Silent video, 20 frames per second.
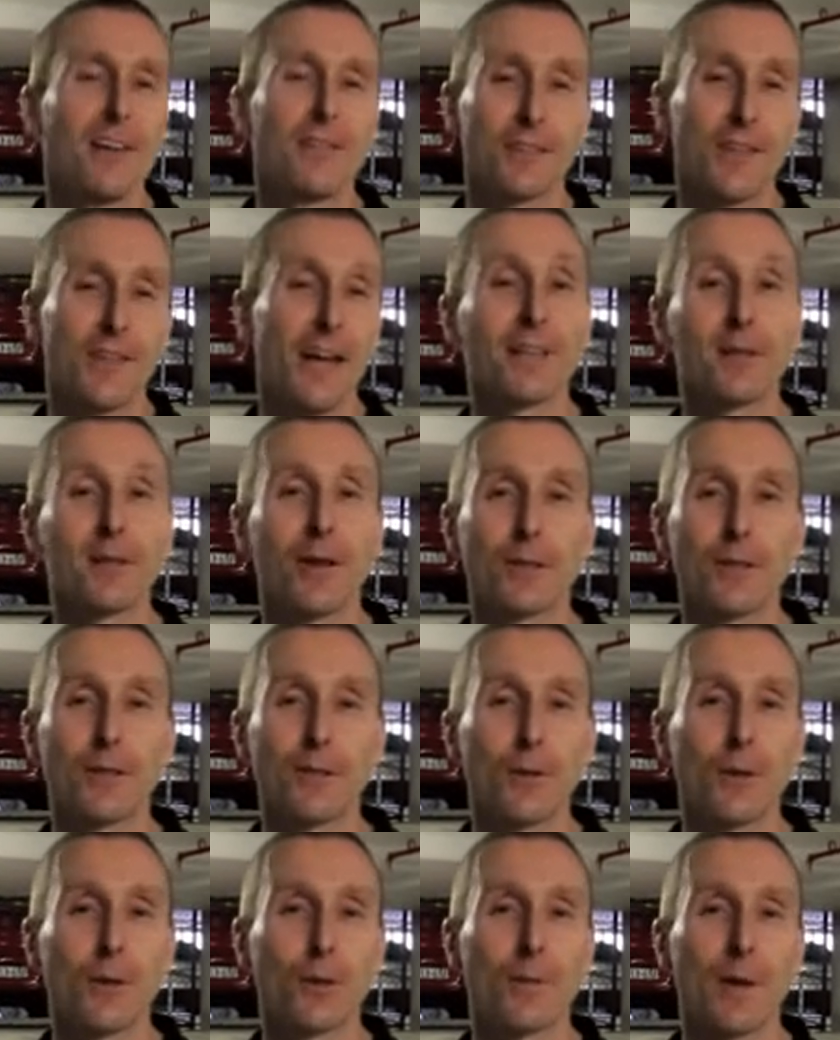Today I'd like
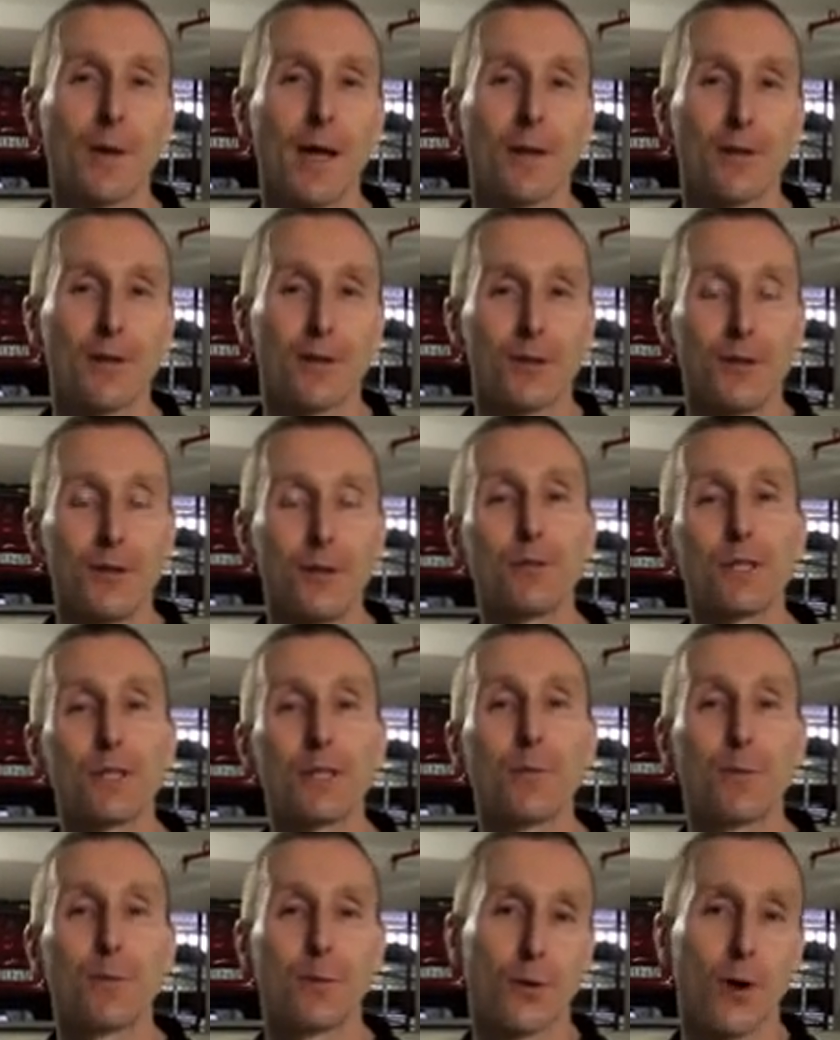to talk about
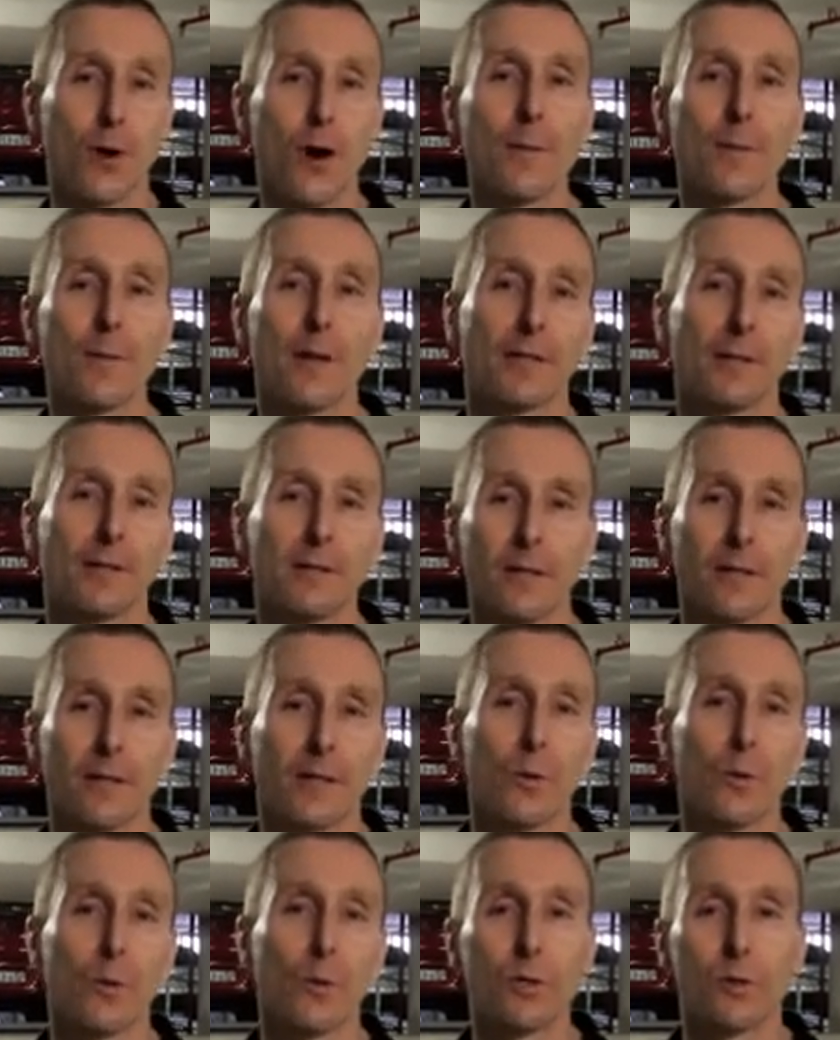using primer
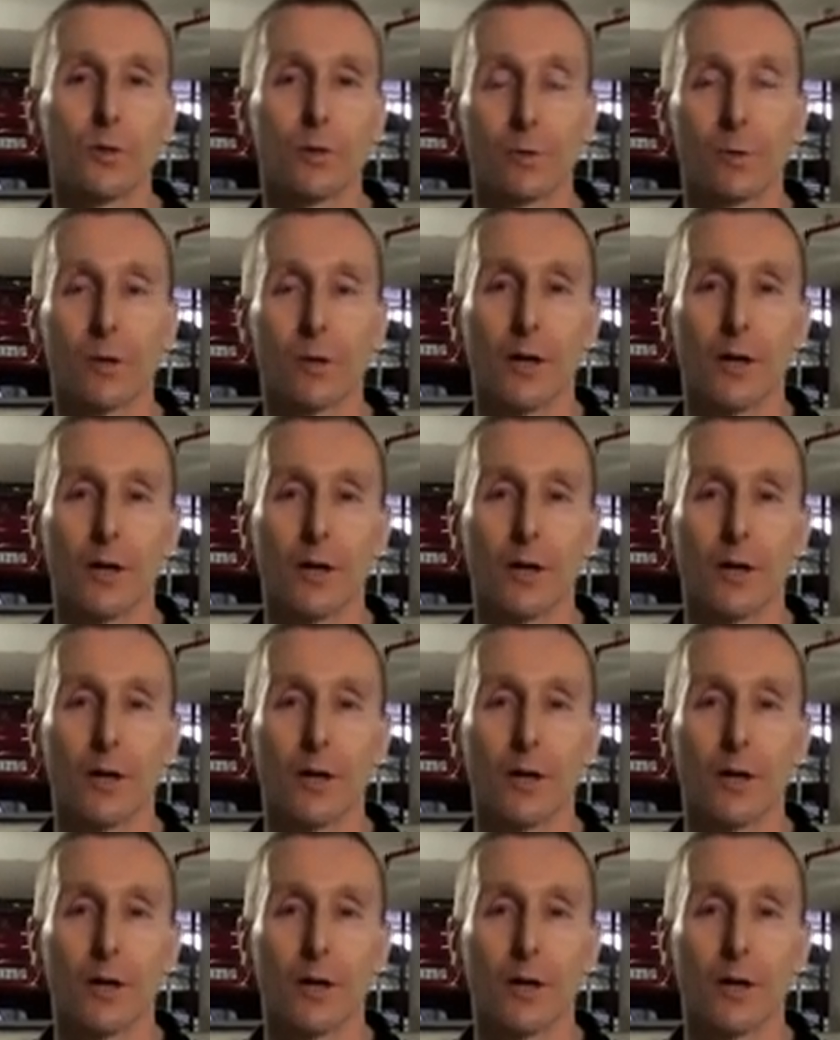when you're